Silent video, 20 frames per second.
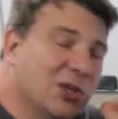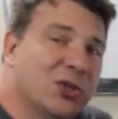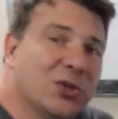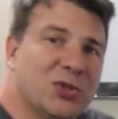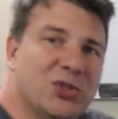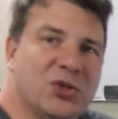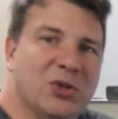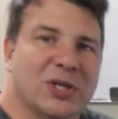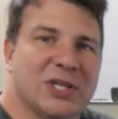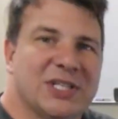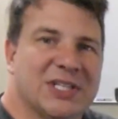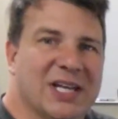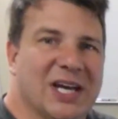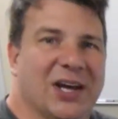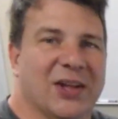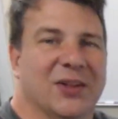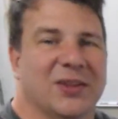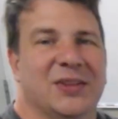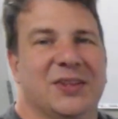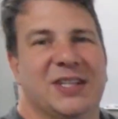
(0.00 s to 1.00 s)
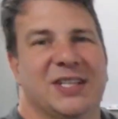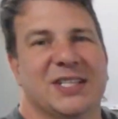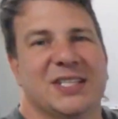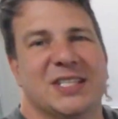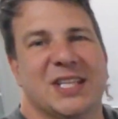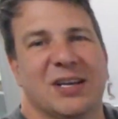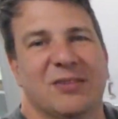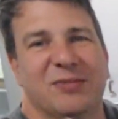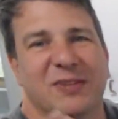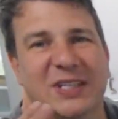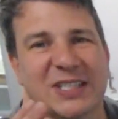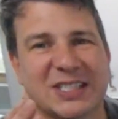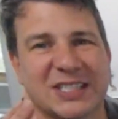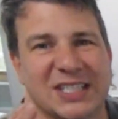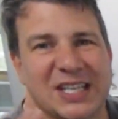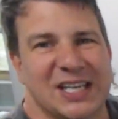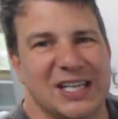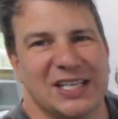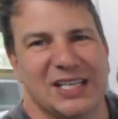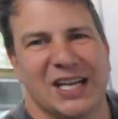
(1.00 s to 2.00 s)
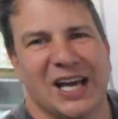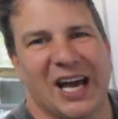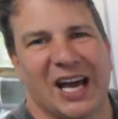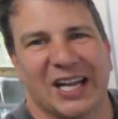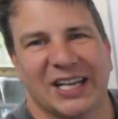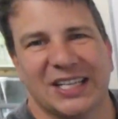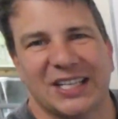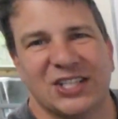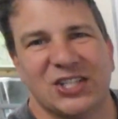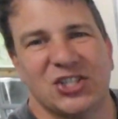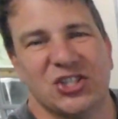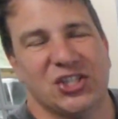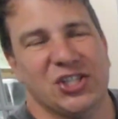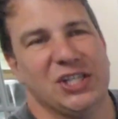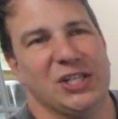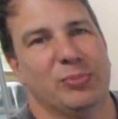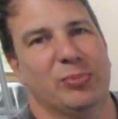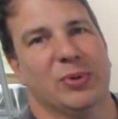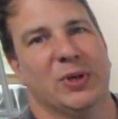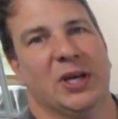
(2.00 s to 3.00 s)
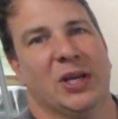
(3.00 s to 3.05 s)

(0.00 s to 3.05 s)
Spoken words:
So as you can tell, this stuff is not cheap,